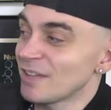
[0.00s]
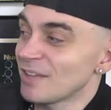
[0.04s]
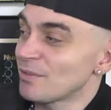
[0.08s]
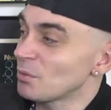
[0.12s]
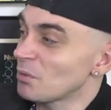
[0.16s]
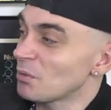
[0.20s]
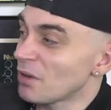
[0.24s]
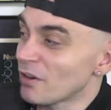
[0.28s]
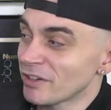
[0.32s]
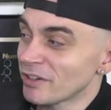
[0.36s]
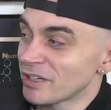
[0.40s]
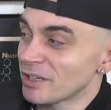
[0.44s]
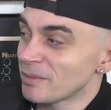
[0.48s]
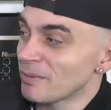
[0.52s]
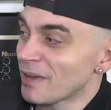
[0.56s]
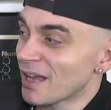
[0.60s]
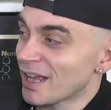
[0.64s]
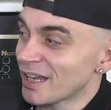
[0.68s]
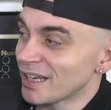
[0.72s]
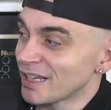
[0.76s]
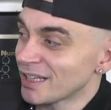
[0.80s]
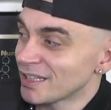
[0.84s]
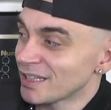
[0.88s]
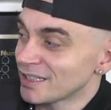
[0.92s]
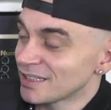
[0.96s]
Never worried
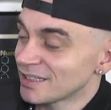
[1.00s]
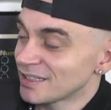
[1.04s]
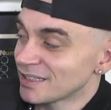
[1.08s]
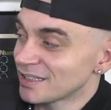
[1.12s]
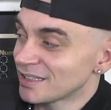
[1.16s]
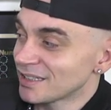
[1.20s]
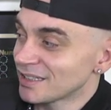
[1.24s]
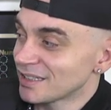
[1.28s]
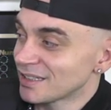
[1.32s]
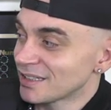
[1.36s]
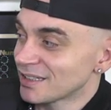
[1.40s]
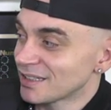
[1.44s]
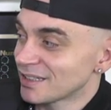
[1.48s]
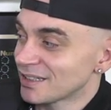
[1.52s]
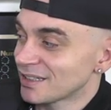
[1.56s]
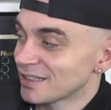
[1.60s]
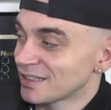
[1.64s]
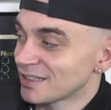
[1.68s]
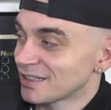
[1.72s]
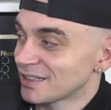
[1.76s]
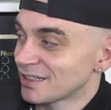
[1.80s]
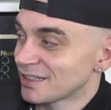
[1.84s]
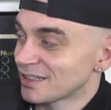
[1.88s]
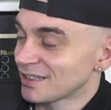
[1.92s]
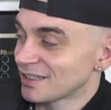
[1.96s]
about it.
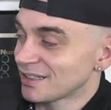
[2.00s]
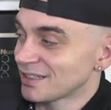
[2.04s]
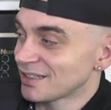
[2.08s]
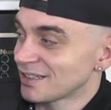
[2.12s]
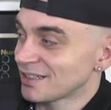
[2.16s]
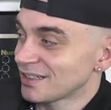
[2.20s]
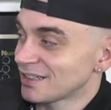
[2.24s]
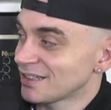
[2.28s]
No, no, you